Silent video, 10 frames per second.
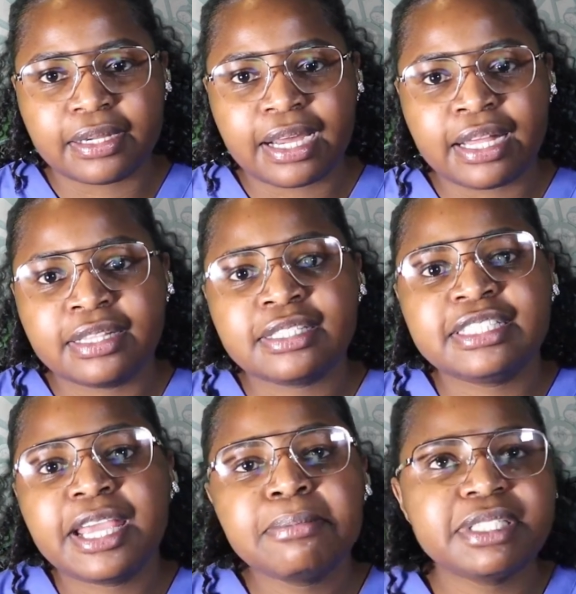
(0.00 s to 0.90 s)
And the
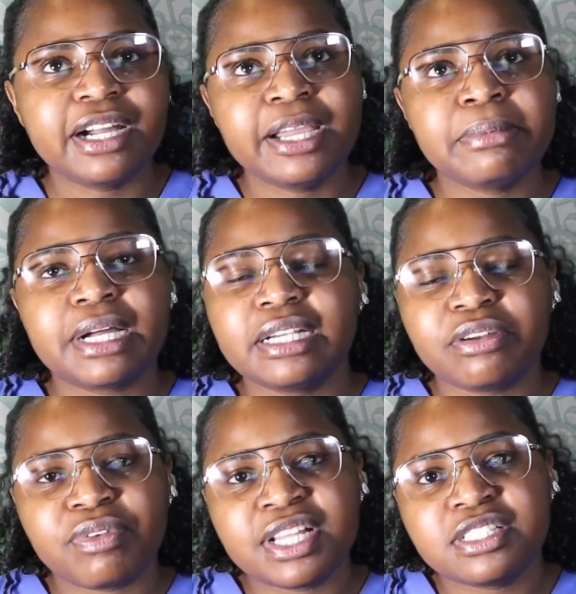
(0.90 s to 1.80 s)
term time kind
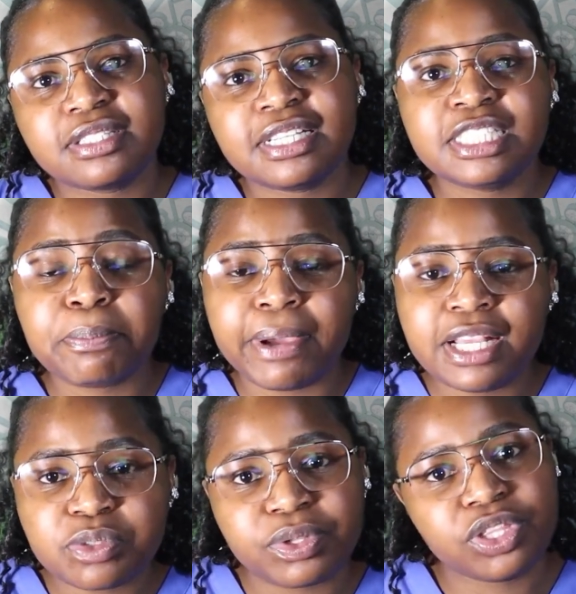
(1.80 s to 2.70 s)
of runs, it
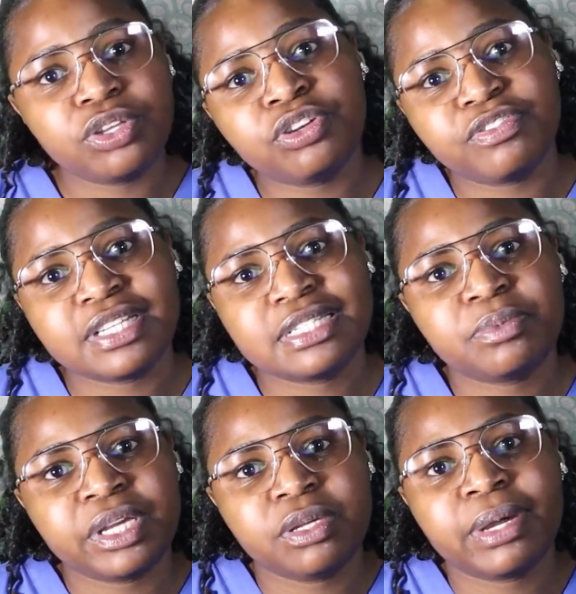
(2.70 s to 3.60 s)
depends with the university
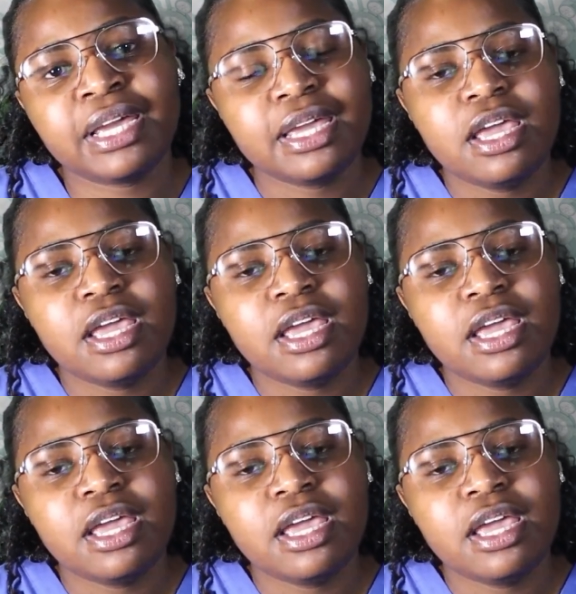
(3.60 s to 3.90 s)
where you were.